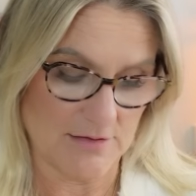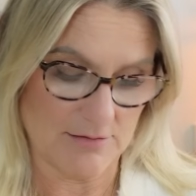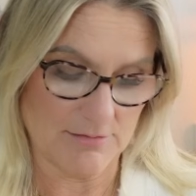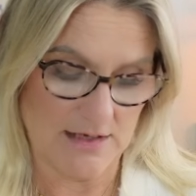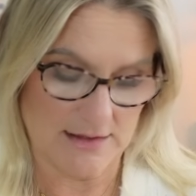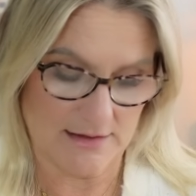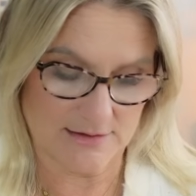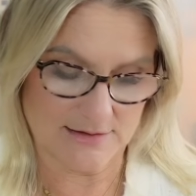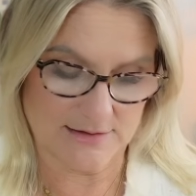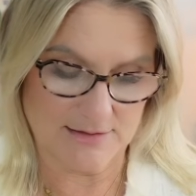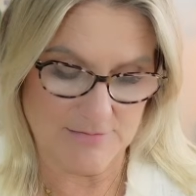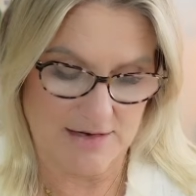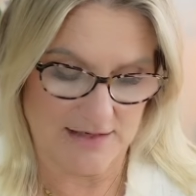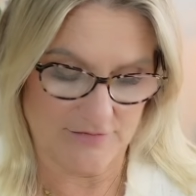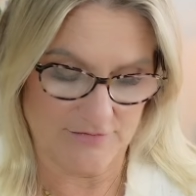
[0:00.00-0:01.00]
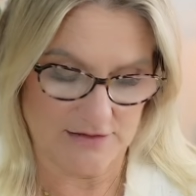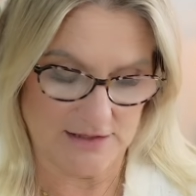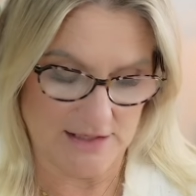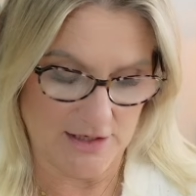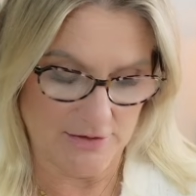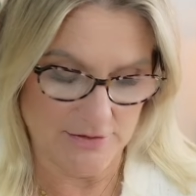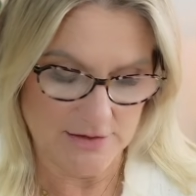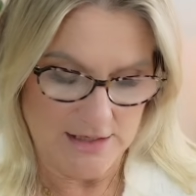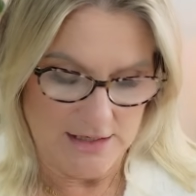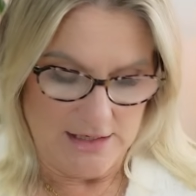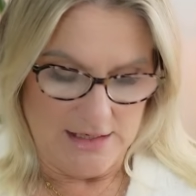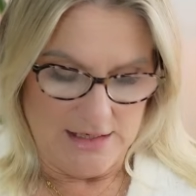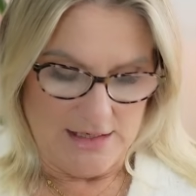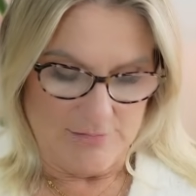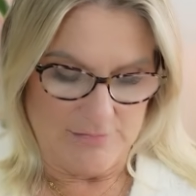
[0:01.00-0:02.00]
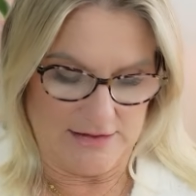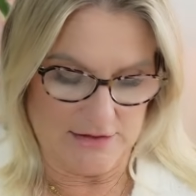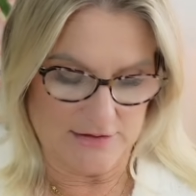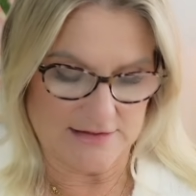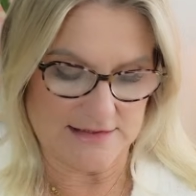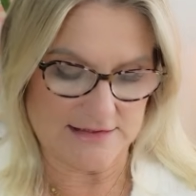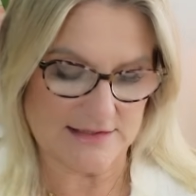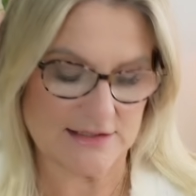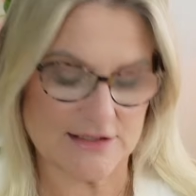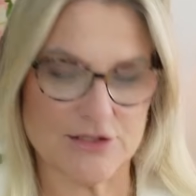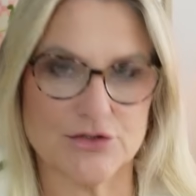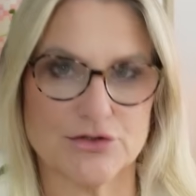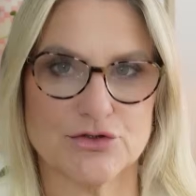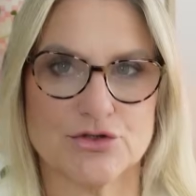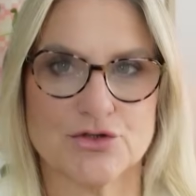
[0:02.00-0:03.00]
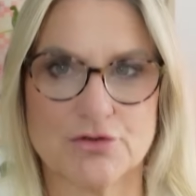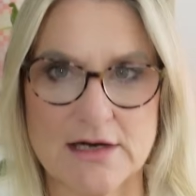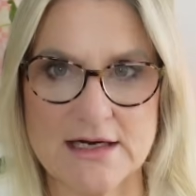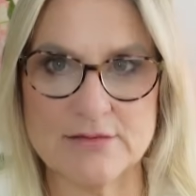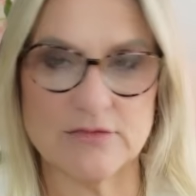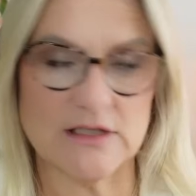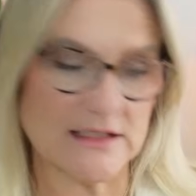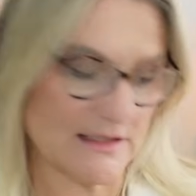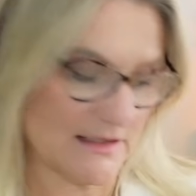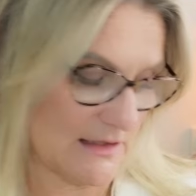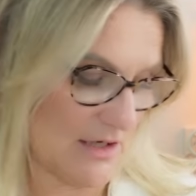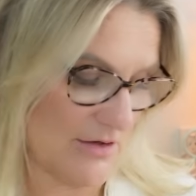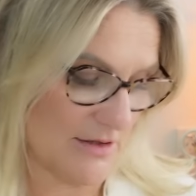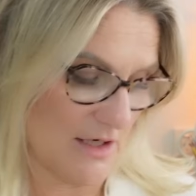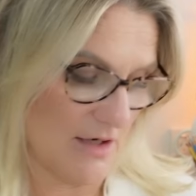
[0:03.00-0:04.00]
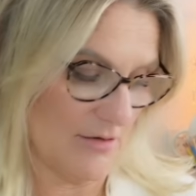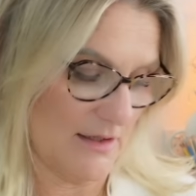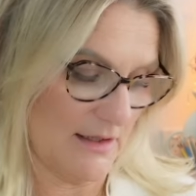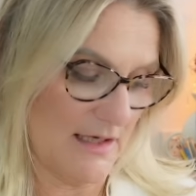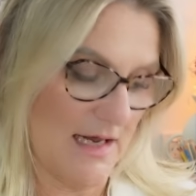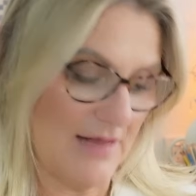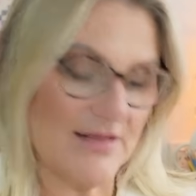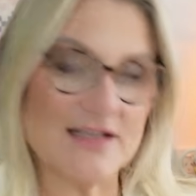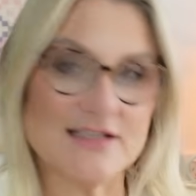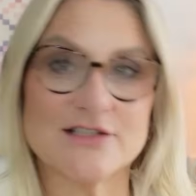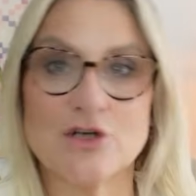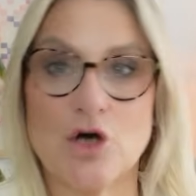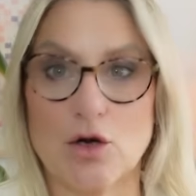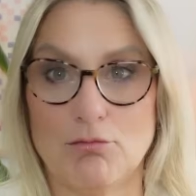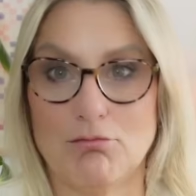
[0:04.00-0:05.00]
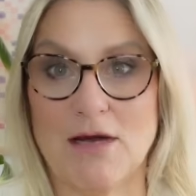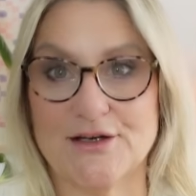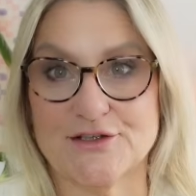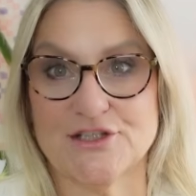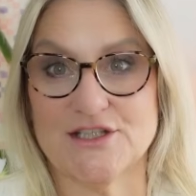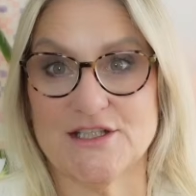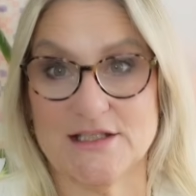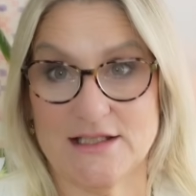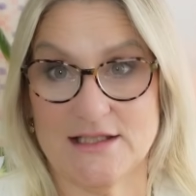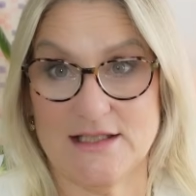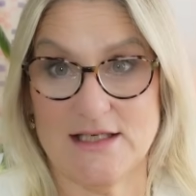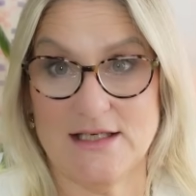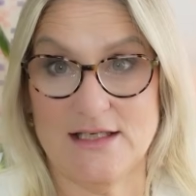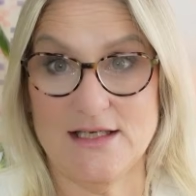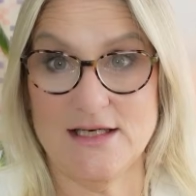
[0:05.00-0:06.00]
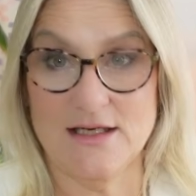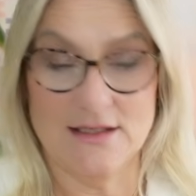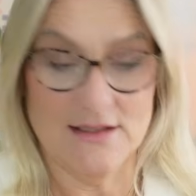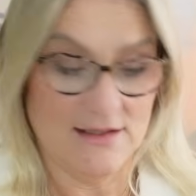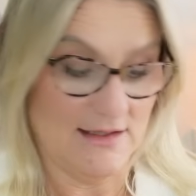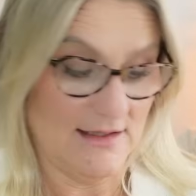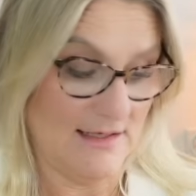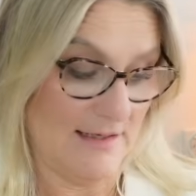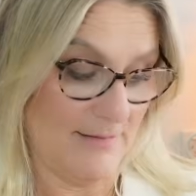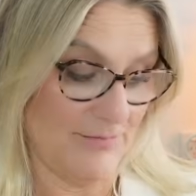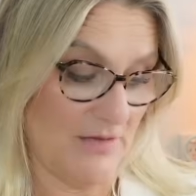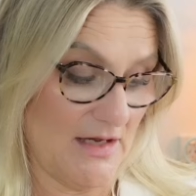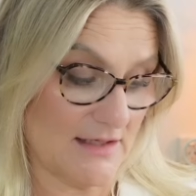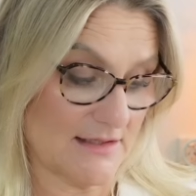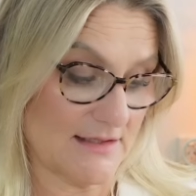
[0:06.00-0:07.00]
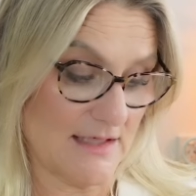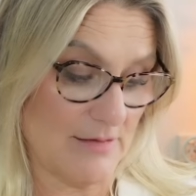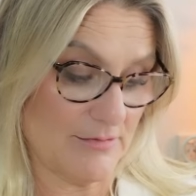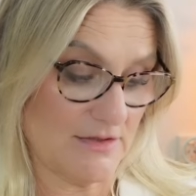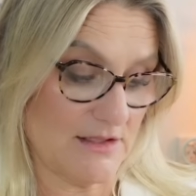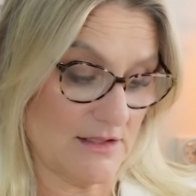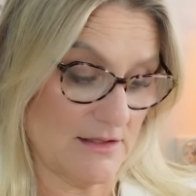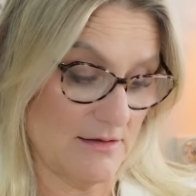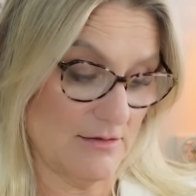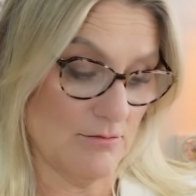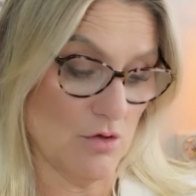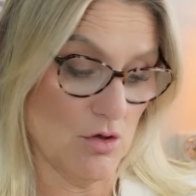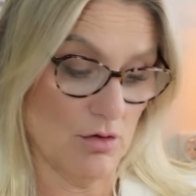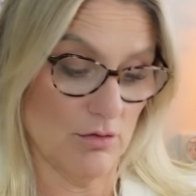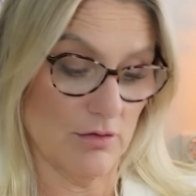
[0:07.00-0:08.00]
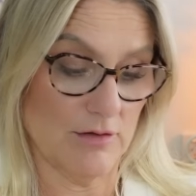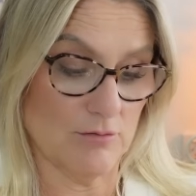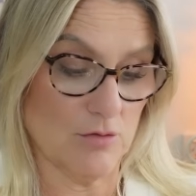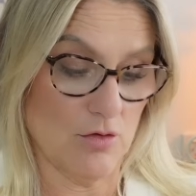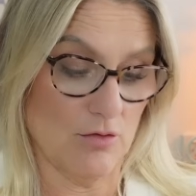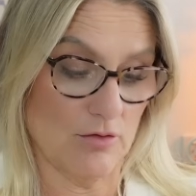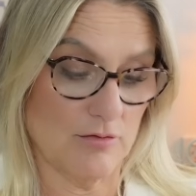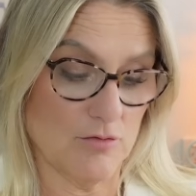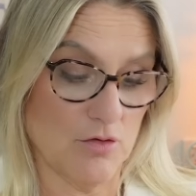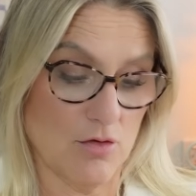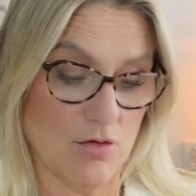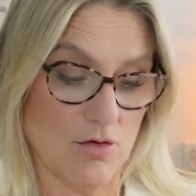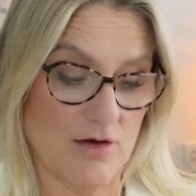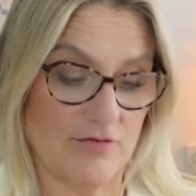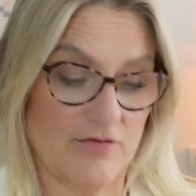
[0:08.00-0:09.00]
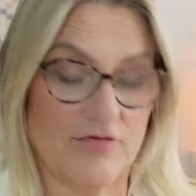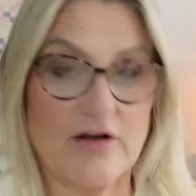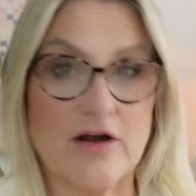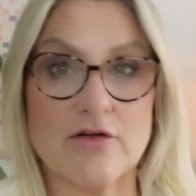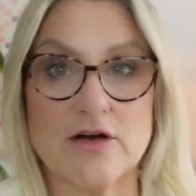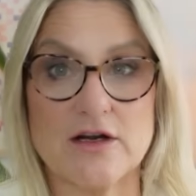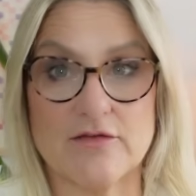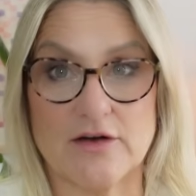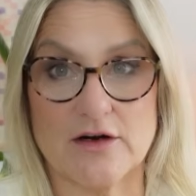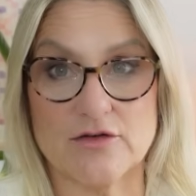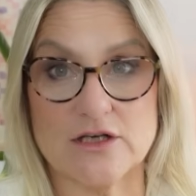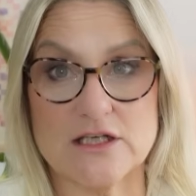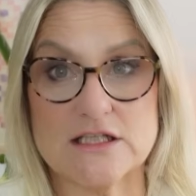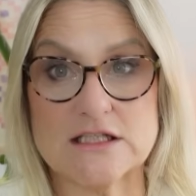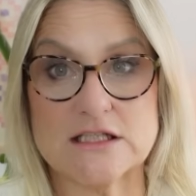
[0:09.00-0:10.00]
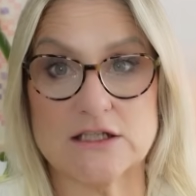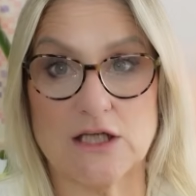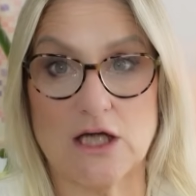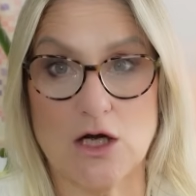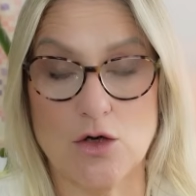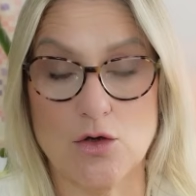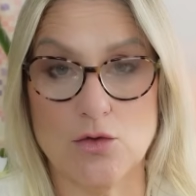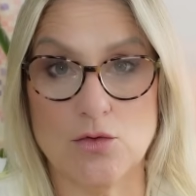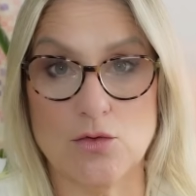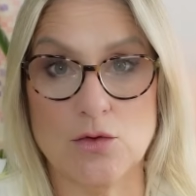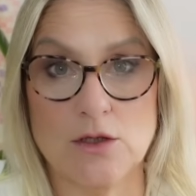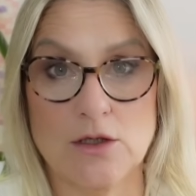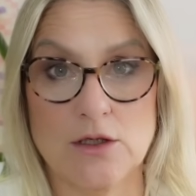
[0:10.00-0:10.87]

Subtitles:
I make a video, because it's extremely slow going and there's not much to see except more and more and more of very, very slow